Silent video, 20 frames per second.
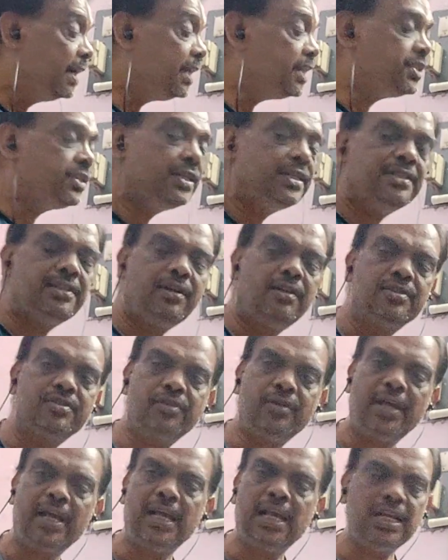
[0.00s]
Distance
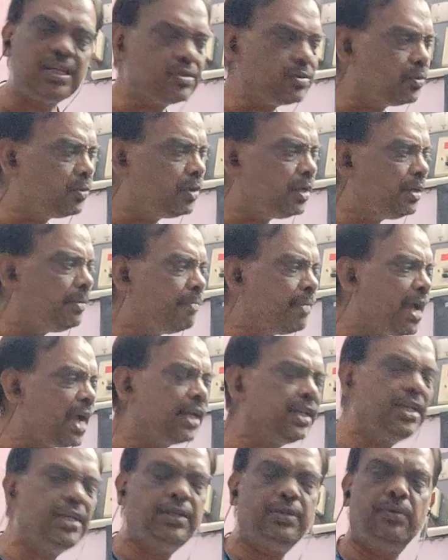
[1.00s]
also has only
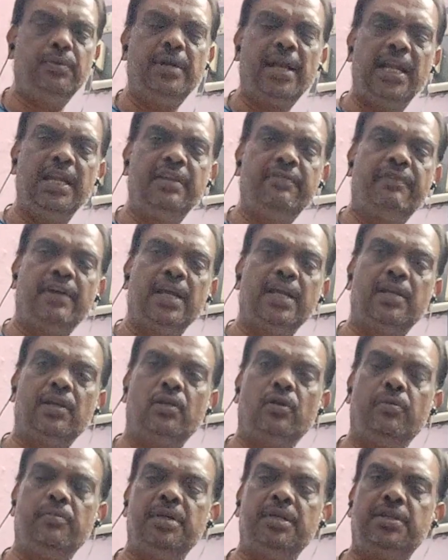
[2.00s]
magnitude, 95
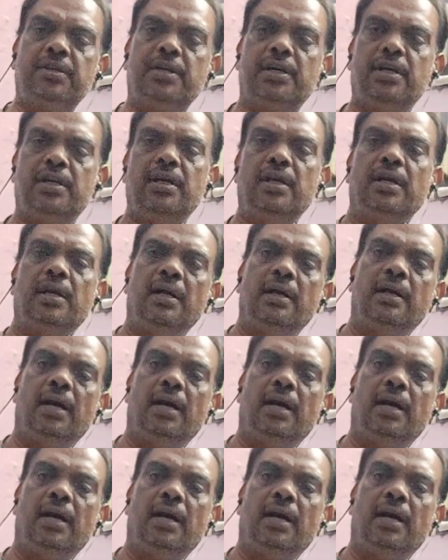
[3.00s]
kilometer.